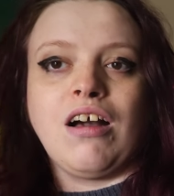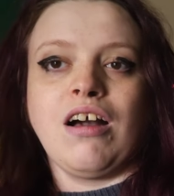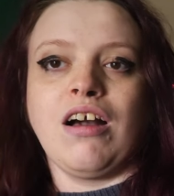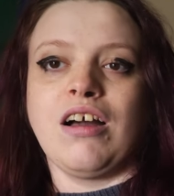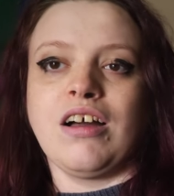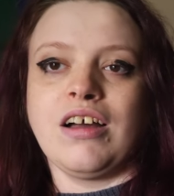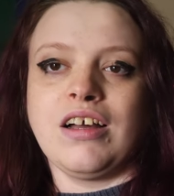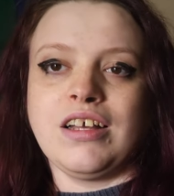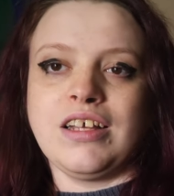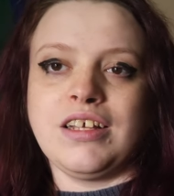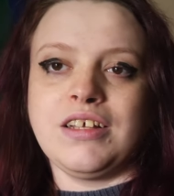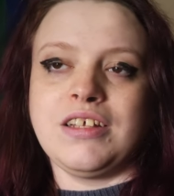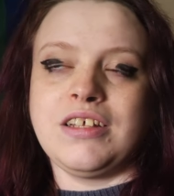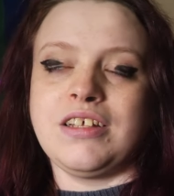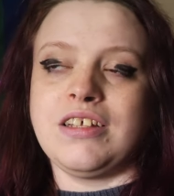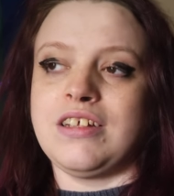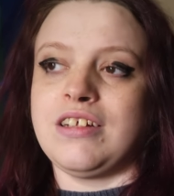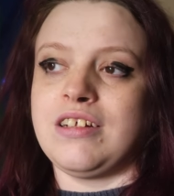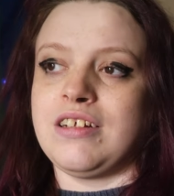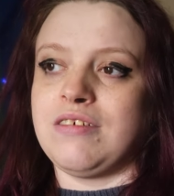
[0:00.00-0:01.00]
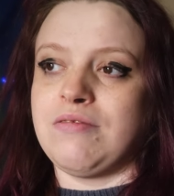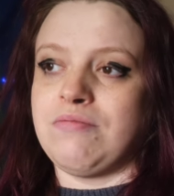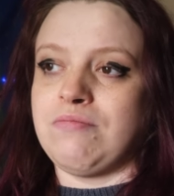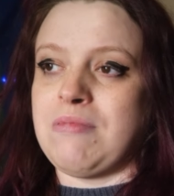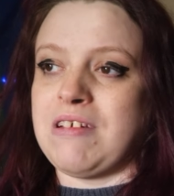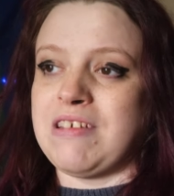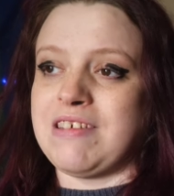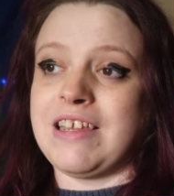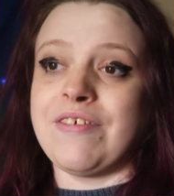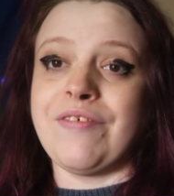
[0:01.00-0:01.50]
I
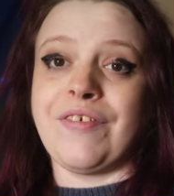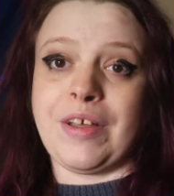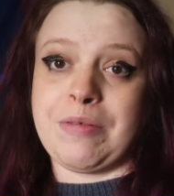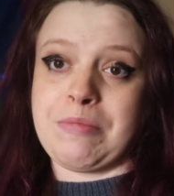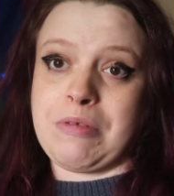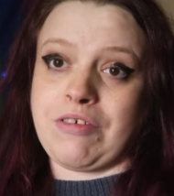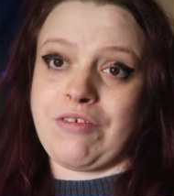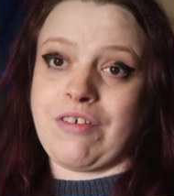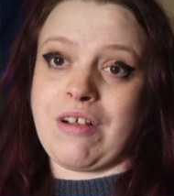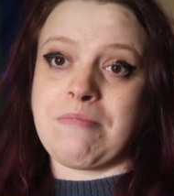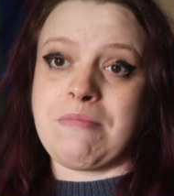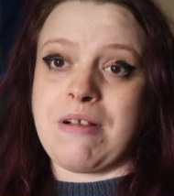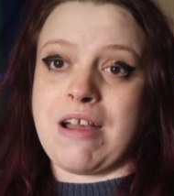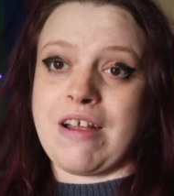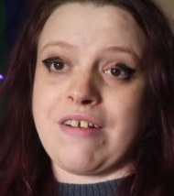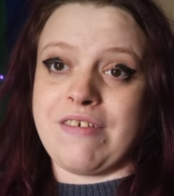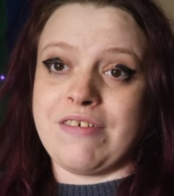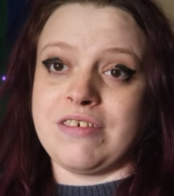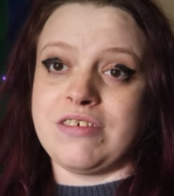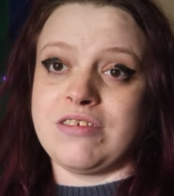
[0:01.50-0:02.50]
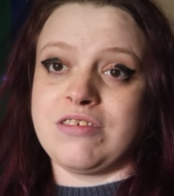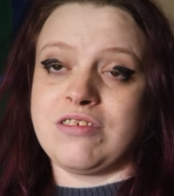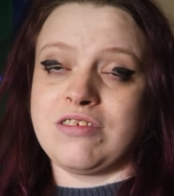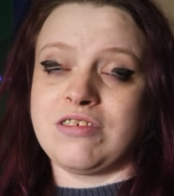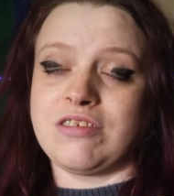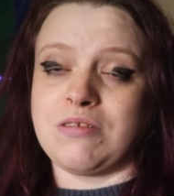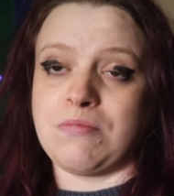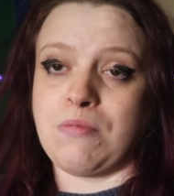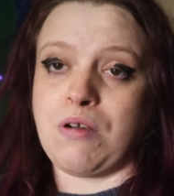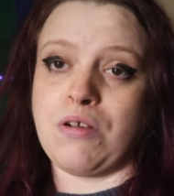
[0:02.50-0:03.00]
miss living at my
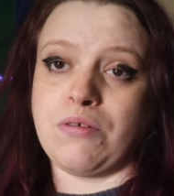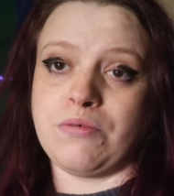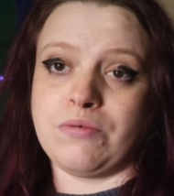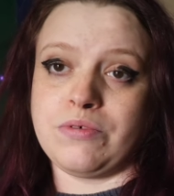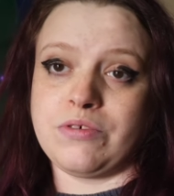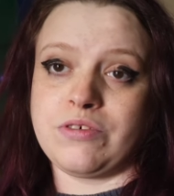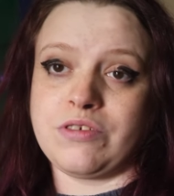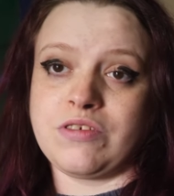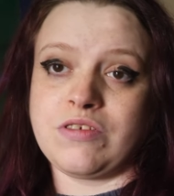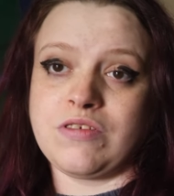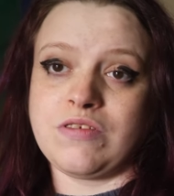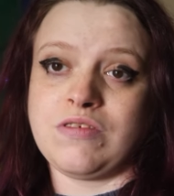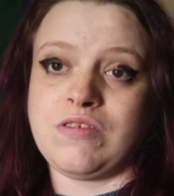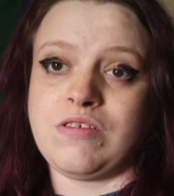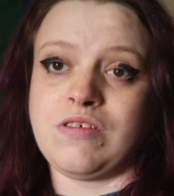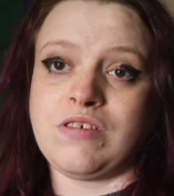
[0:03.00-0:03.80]
grandparents the most.